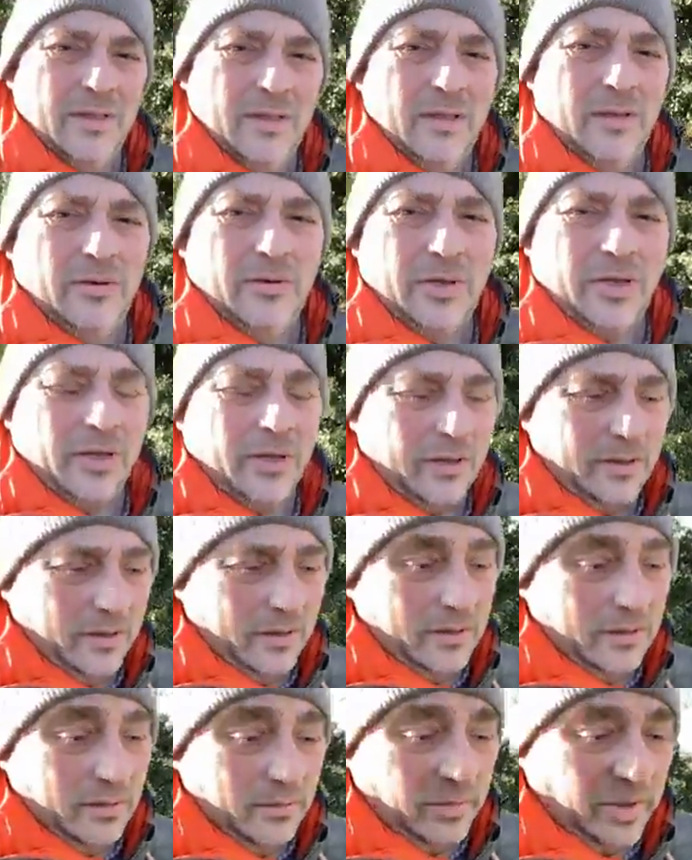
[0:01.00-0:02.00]
Okay,
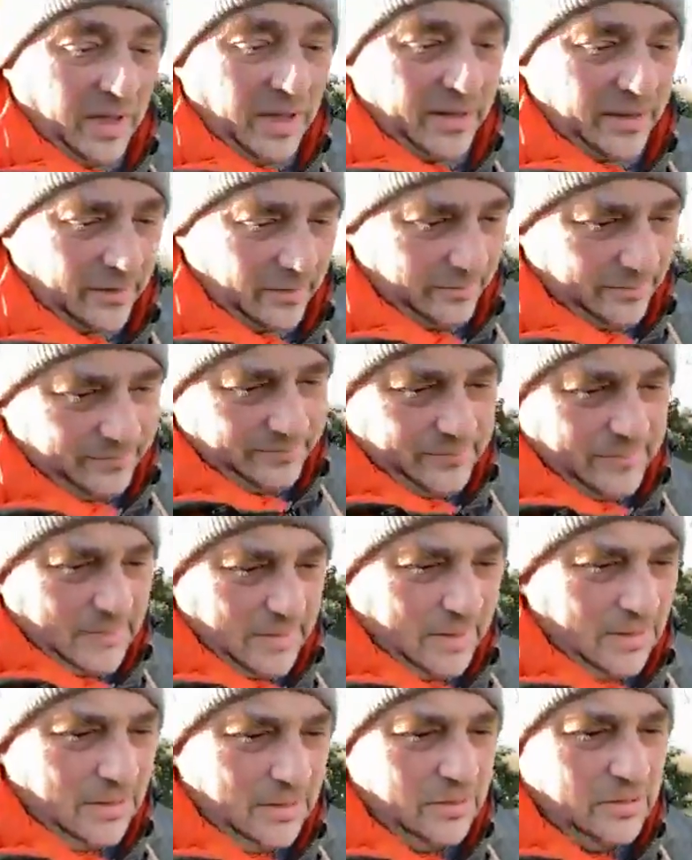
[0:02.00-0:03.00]
I'm back.
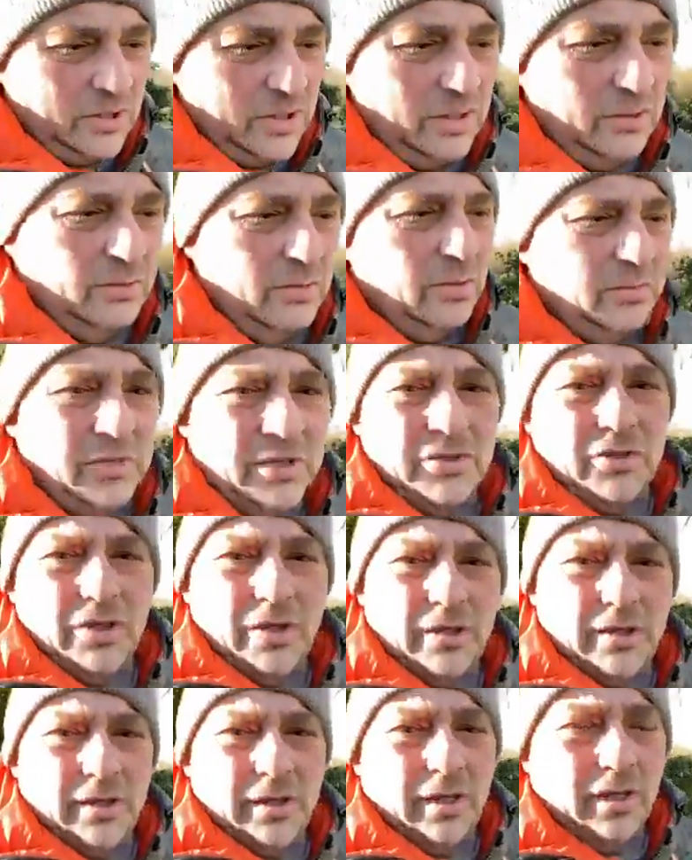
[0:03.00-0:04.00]
So on my
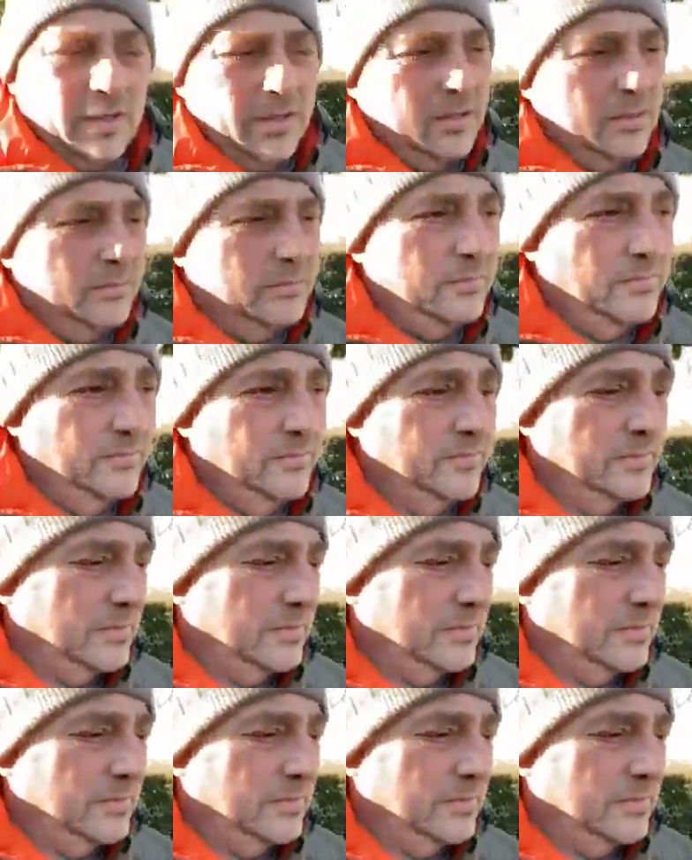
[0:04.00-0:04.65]
journey home,